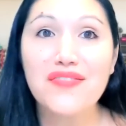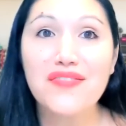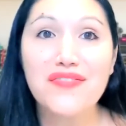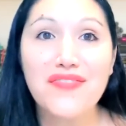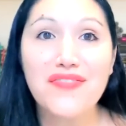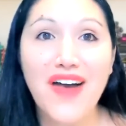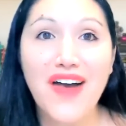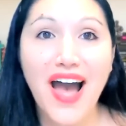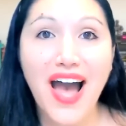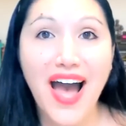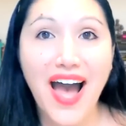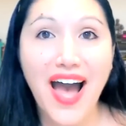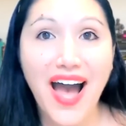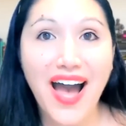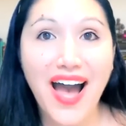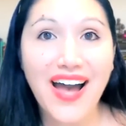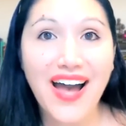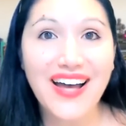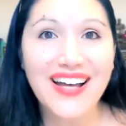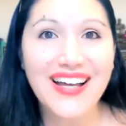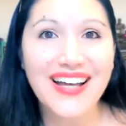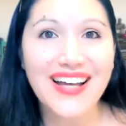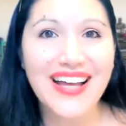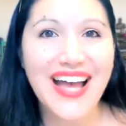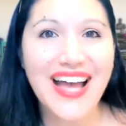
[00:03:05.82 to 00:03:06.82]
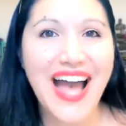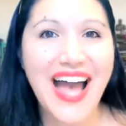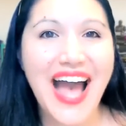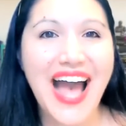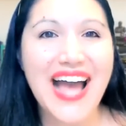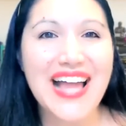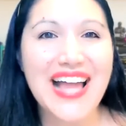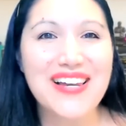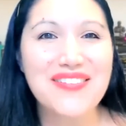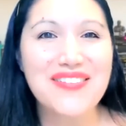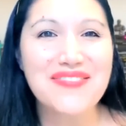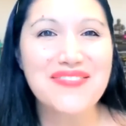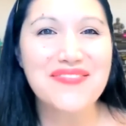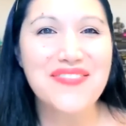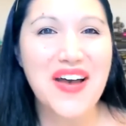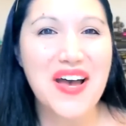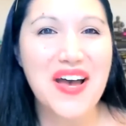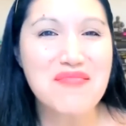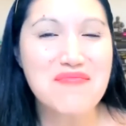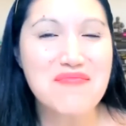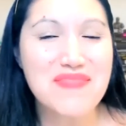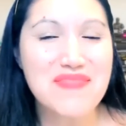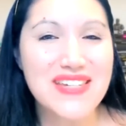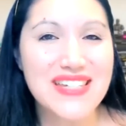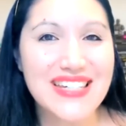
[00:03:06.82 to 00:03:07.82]
Phare,
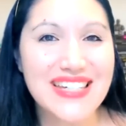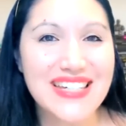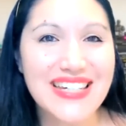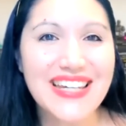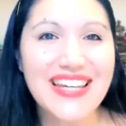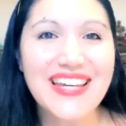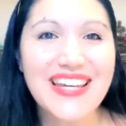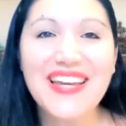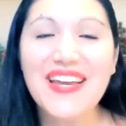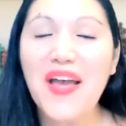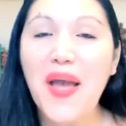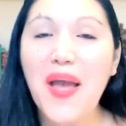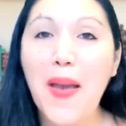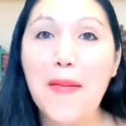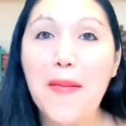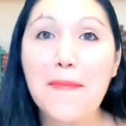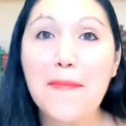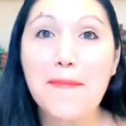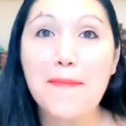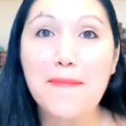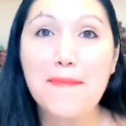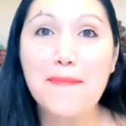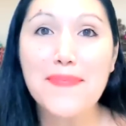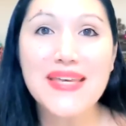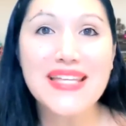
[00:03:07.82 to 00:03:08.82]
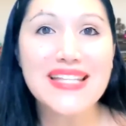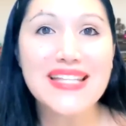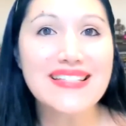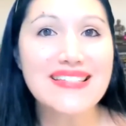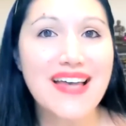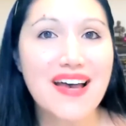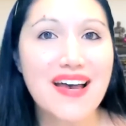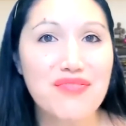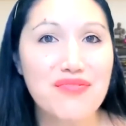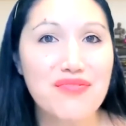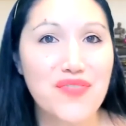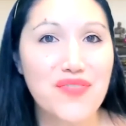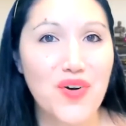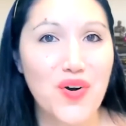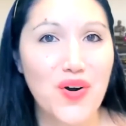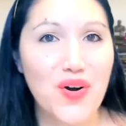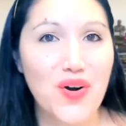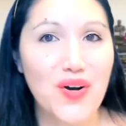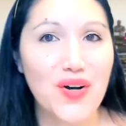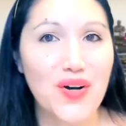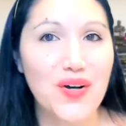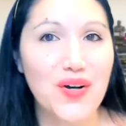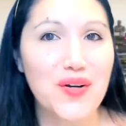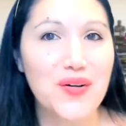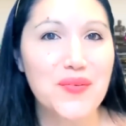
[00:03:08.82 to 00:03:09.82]
alphabet,
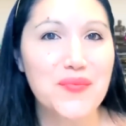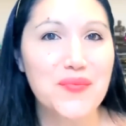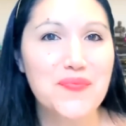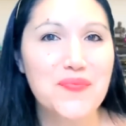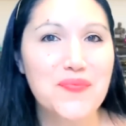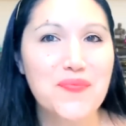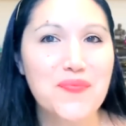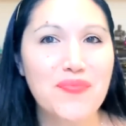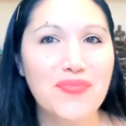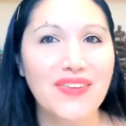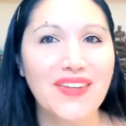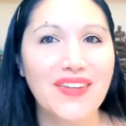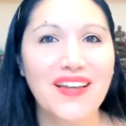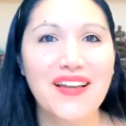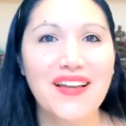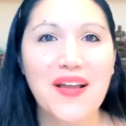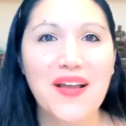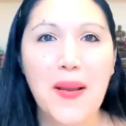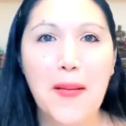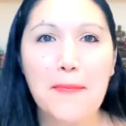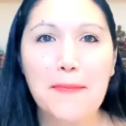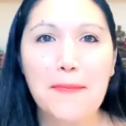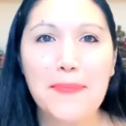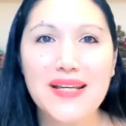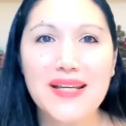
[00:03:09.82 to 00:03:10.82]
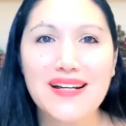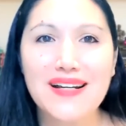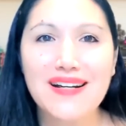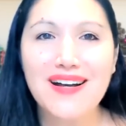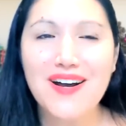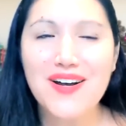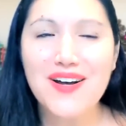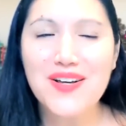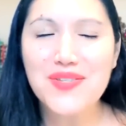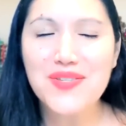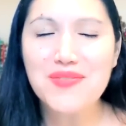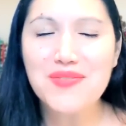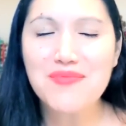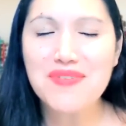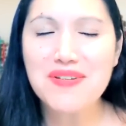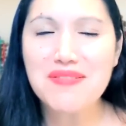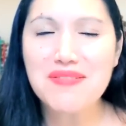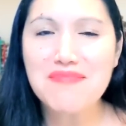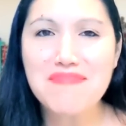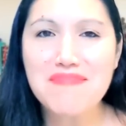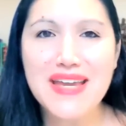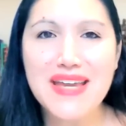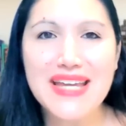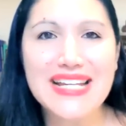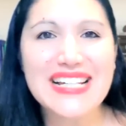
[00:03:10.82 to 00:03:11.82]
métaphore. Because we
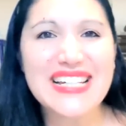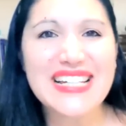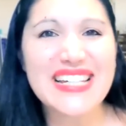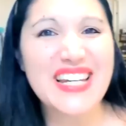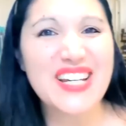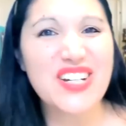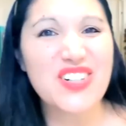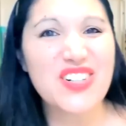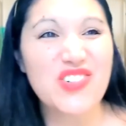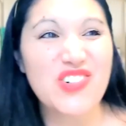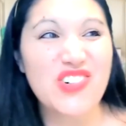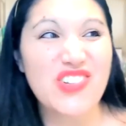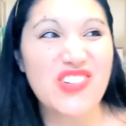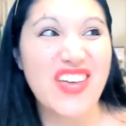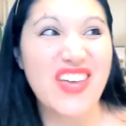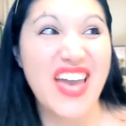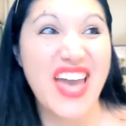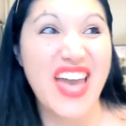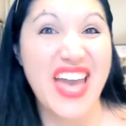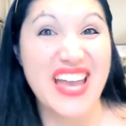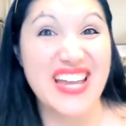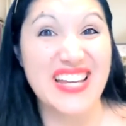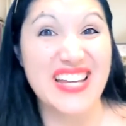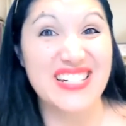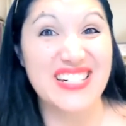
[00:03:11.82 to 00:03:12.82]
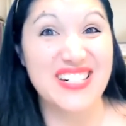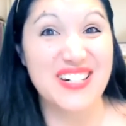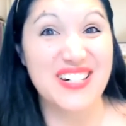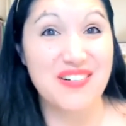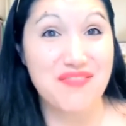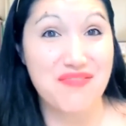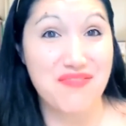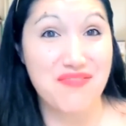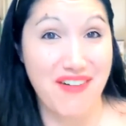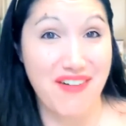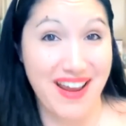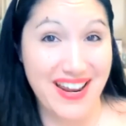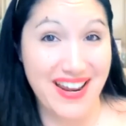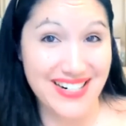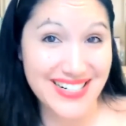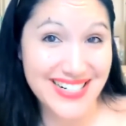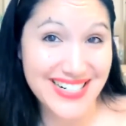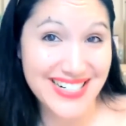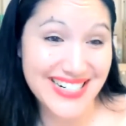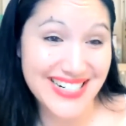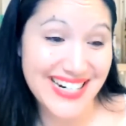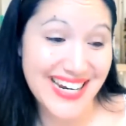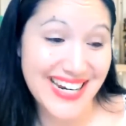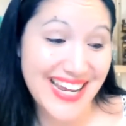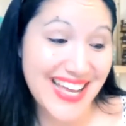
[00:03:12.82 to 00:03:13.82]
mainly ignore the H in
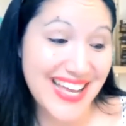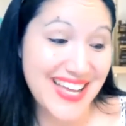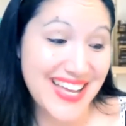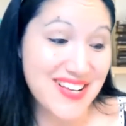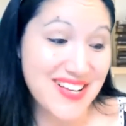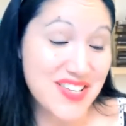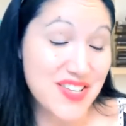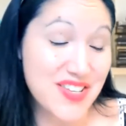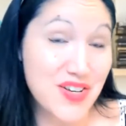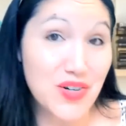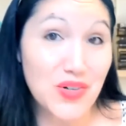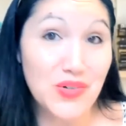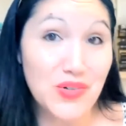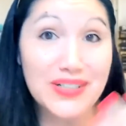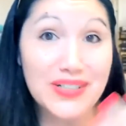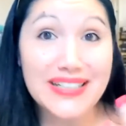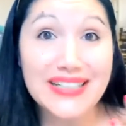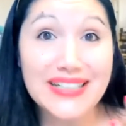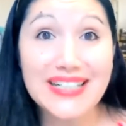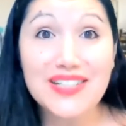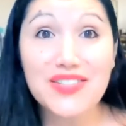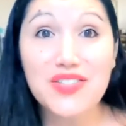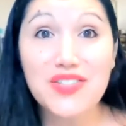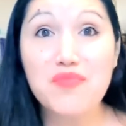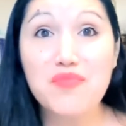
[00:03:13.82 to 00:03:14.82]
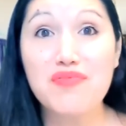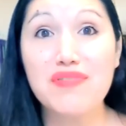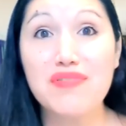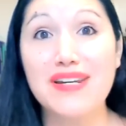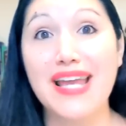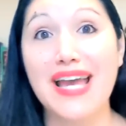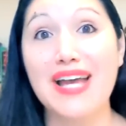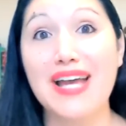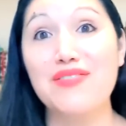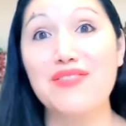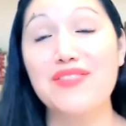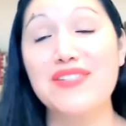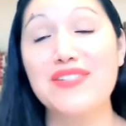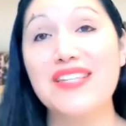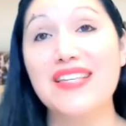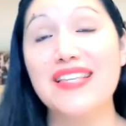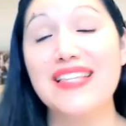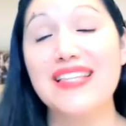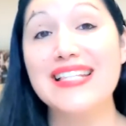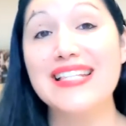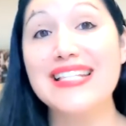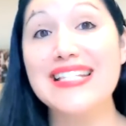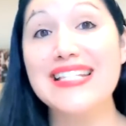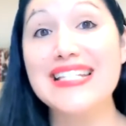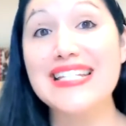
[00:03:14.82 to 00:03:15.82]
French, you'll only need to pronounce
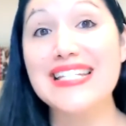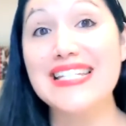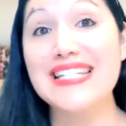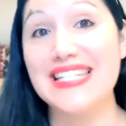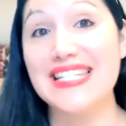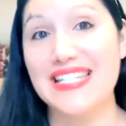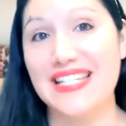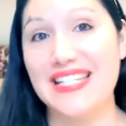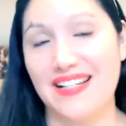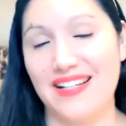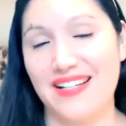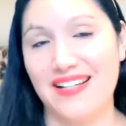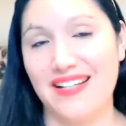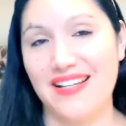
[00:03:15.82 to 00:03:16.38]
T.